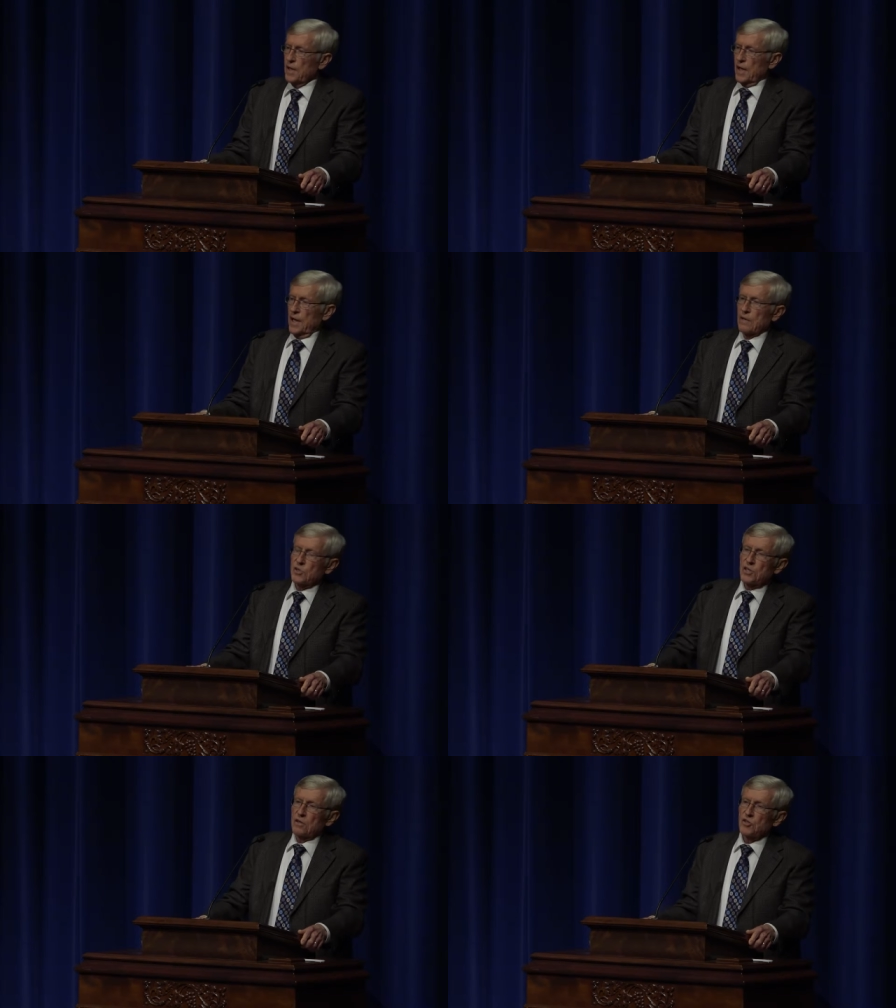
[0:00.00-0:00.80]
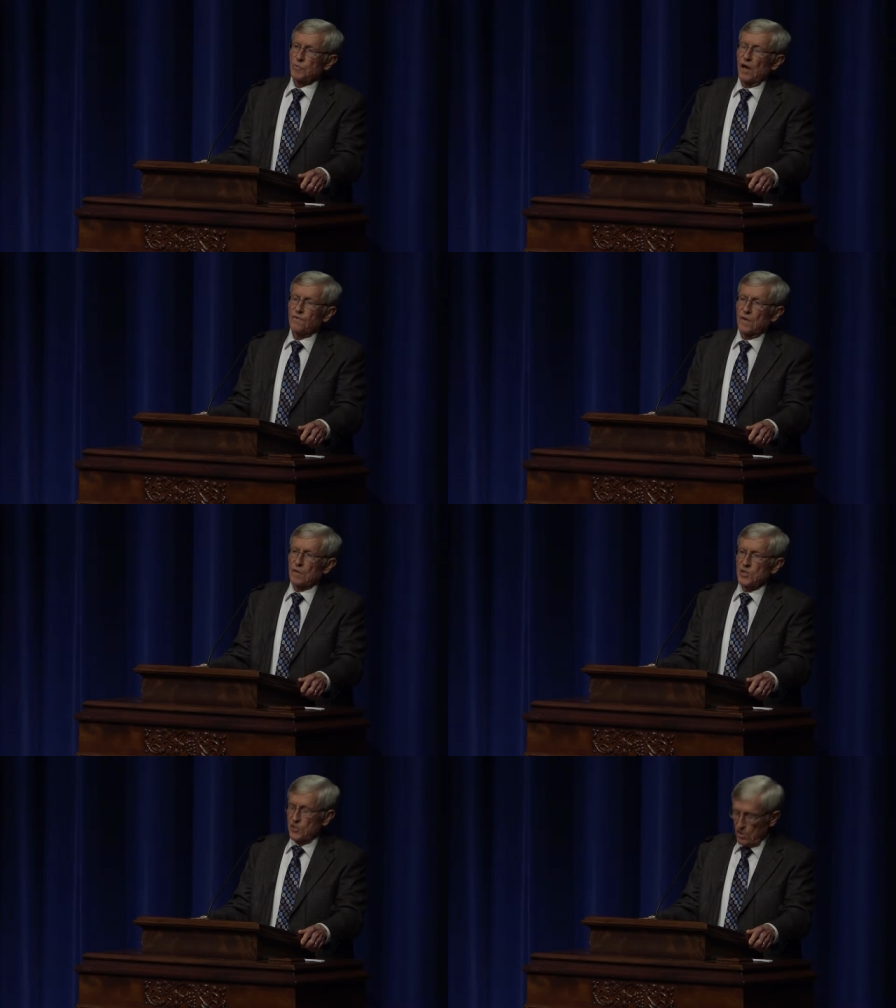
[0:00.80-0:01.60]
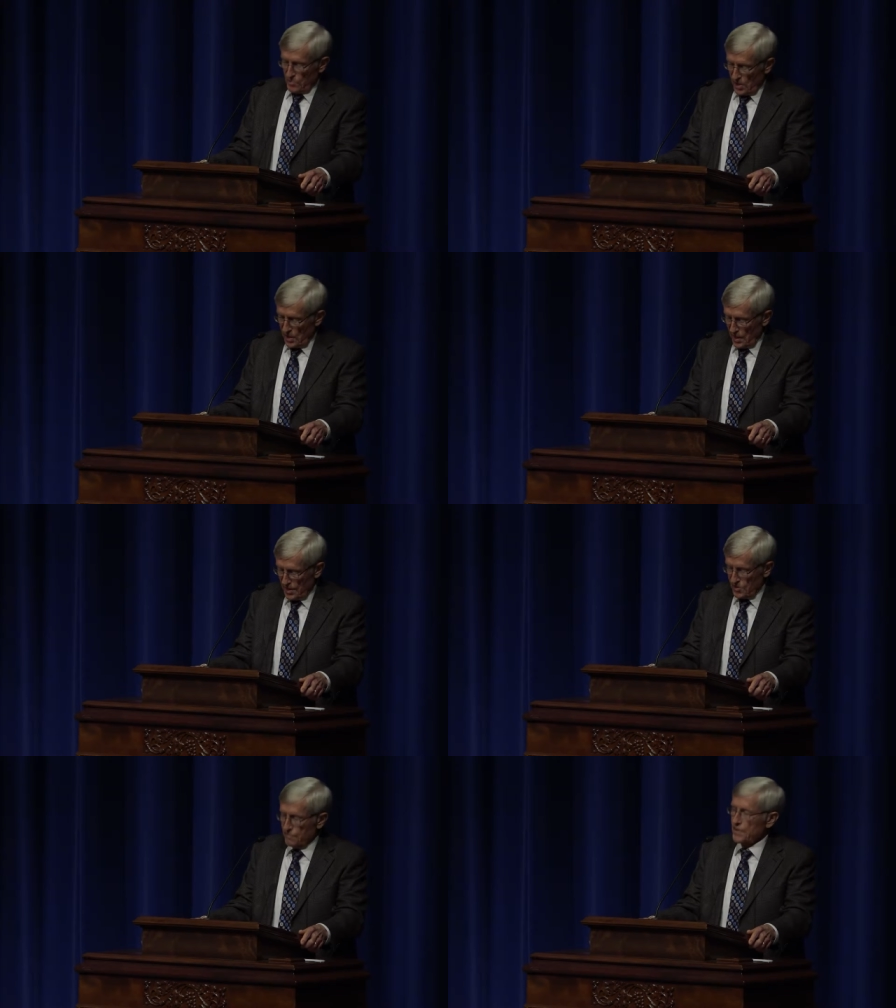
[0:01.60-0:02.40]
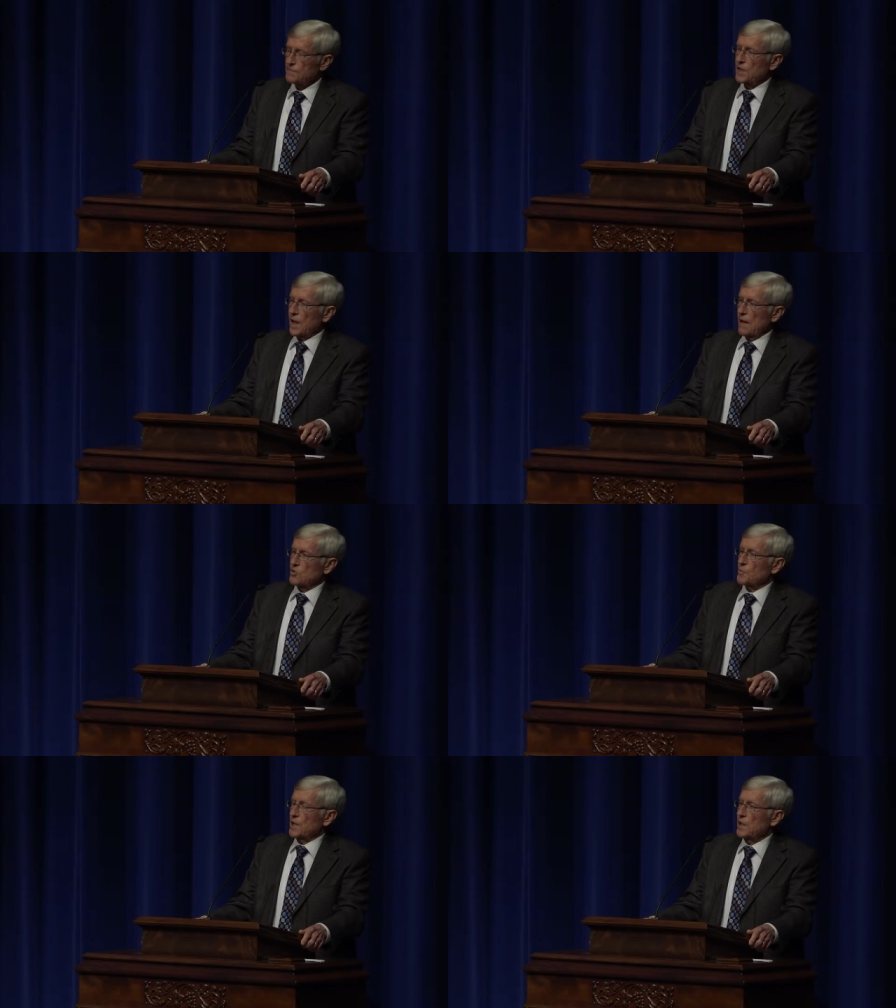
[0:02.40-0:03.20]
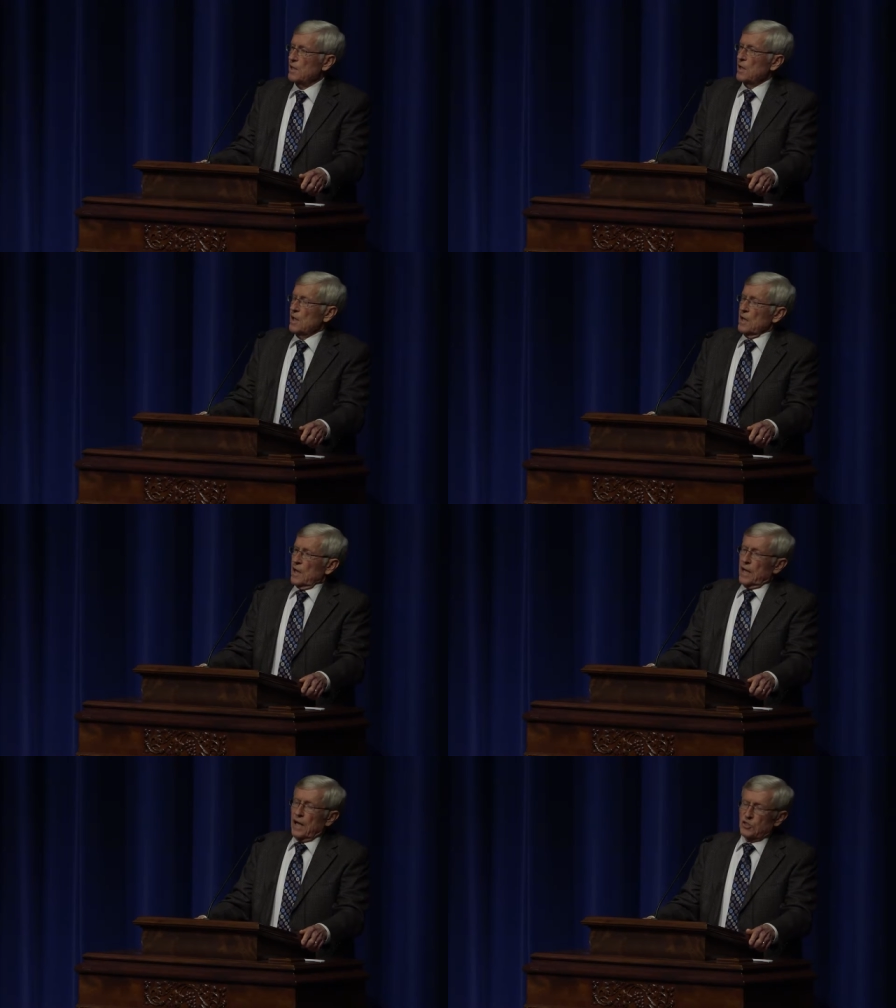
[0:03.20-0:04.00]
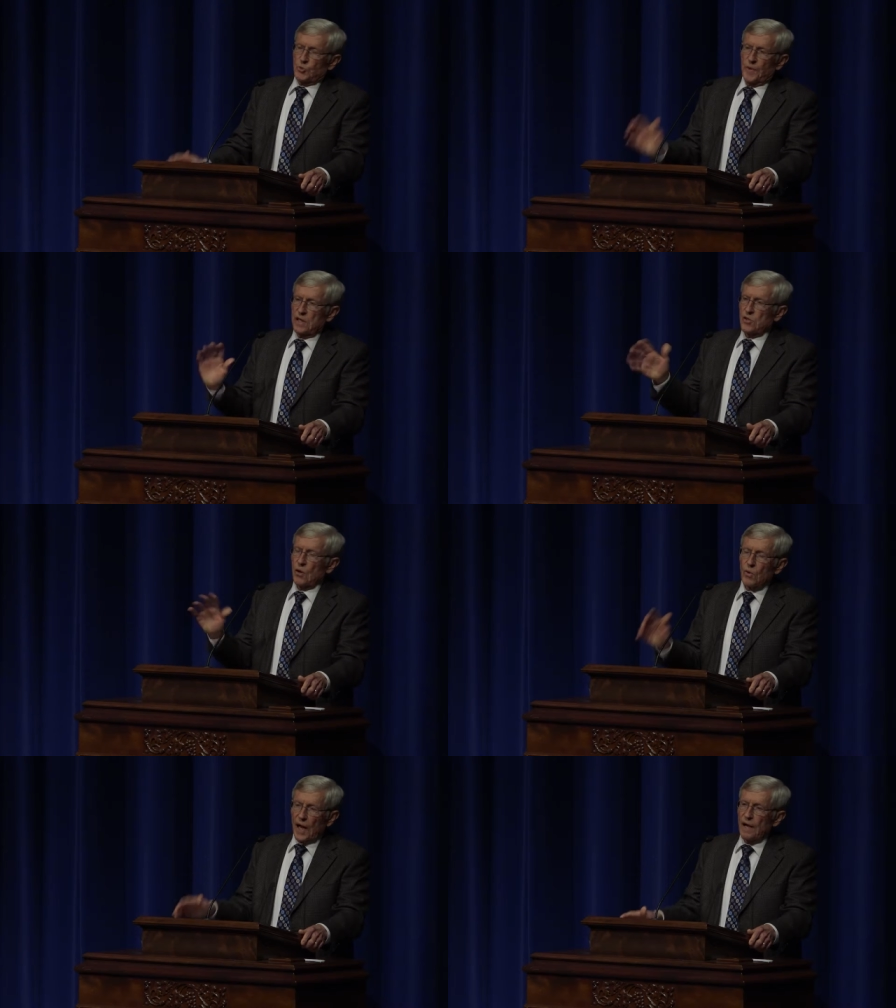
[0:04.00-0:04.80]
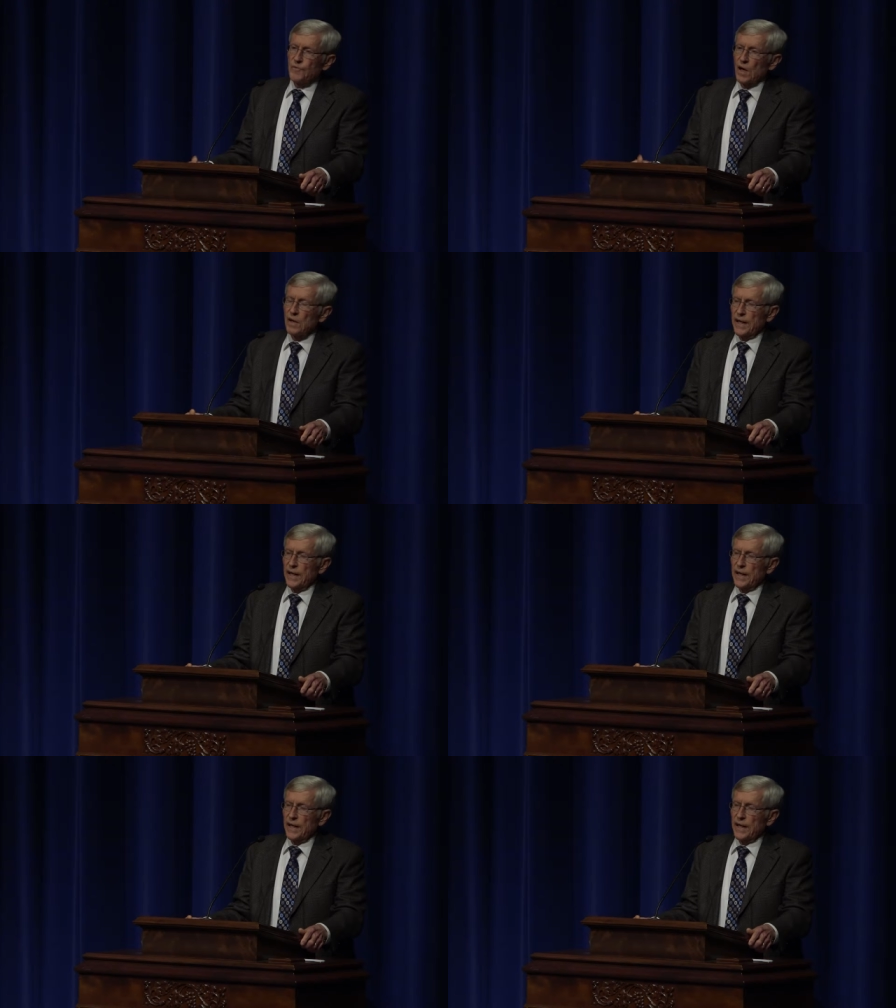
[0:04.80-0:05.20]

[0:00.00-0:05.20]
And it was still a small farm. He's still milking less than fifty cows, but he, he has spent his whole life there.